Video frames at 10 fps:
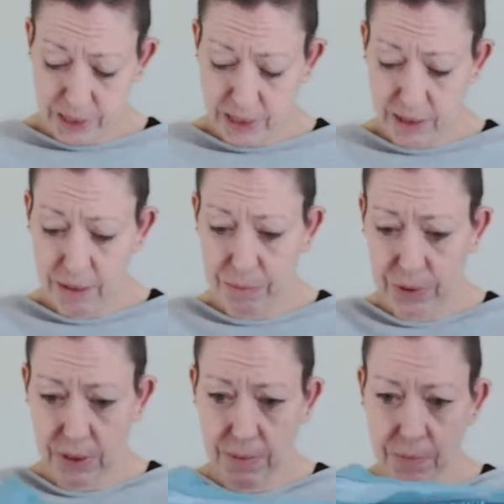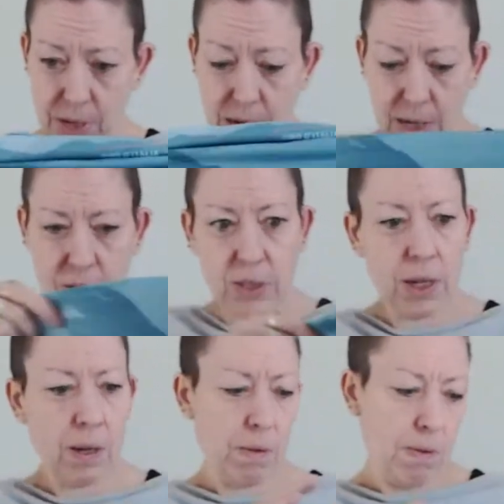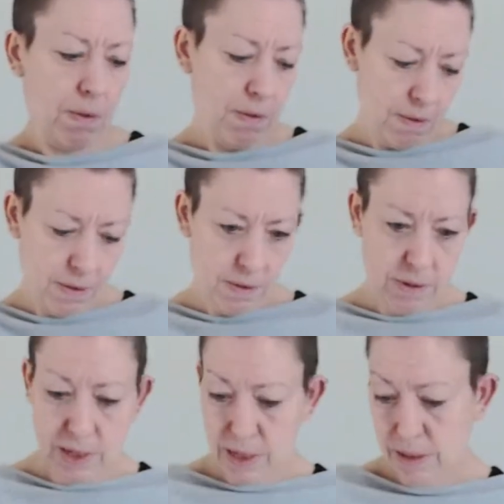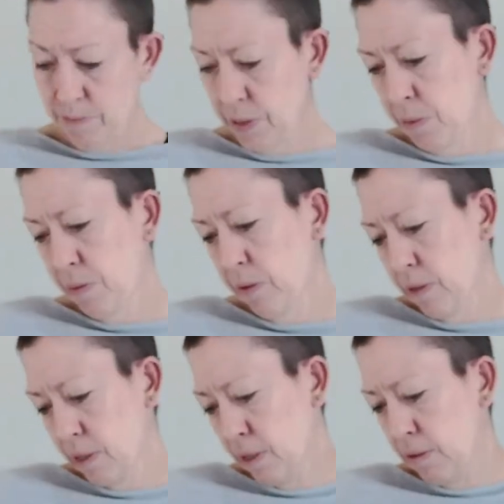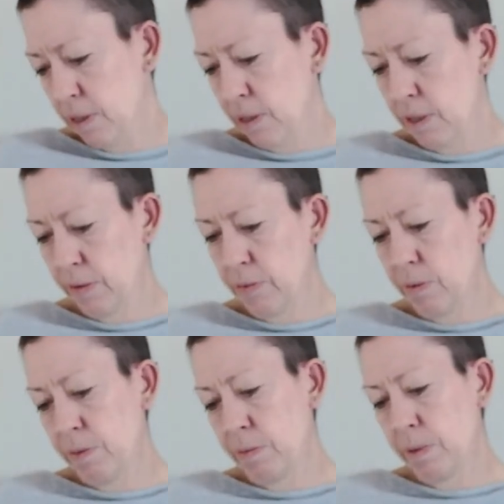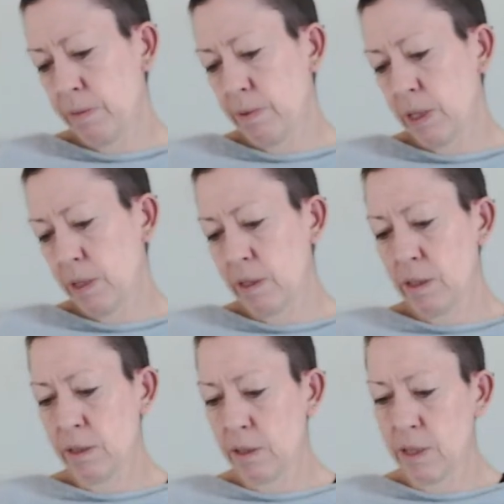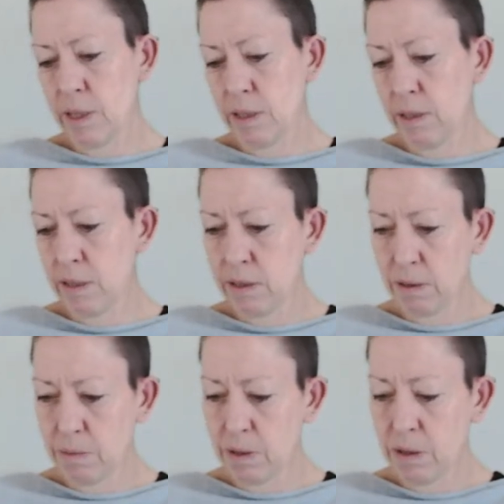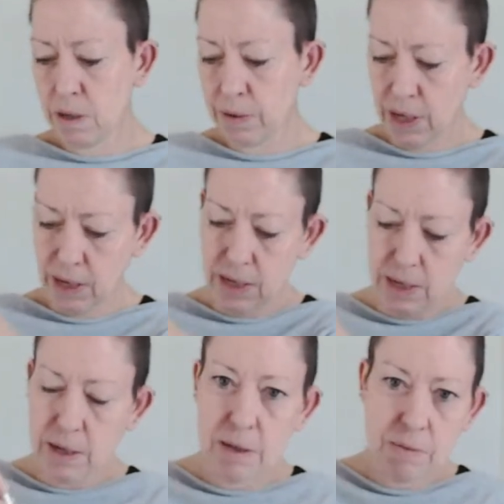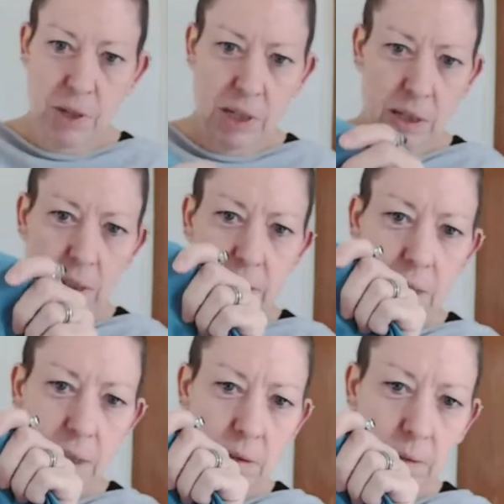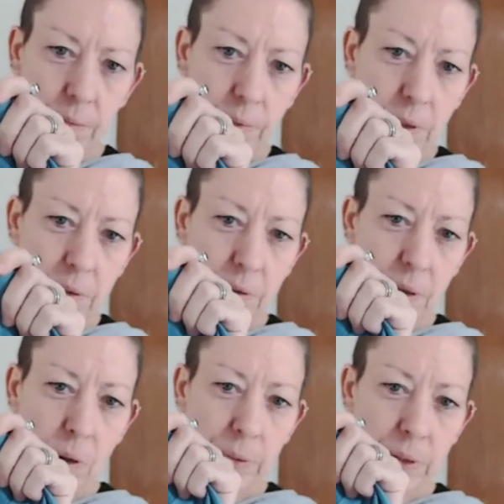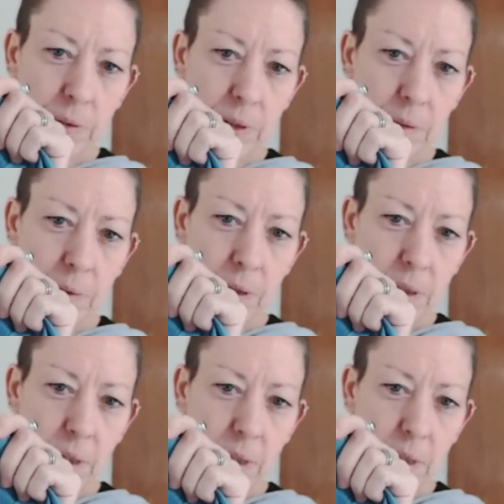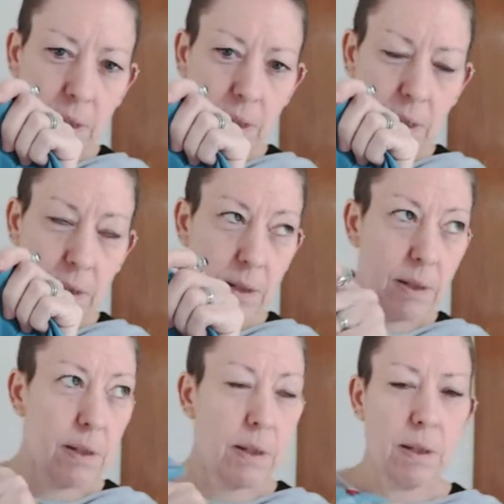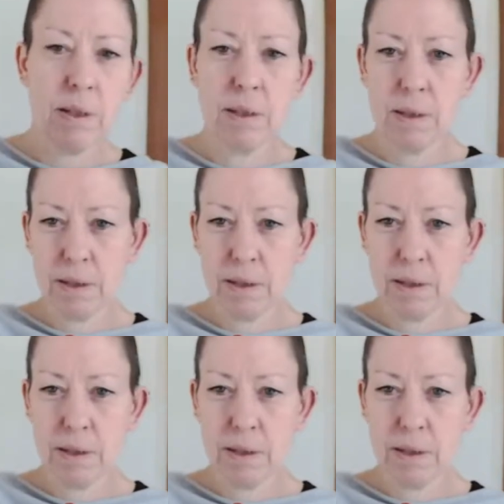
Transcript: picking up some. So, oh, yeah, people that know this stuff will probably recognize this. Is this the one? Oh, yeah. Recognize that little. Oh, it's not a lobster, is it? What is it? Not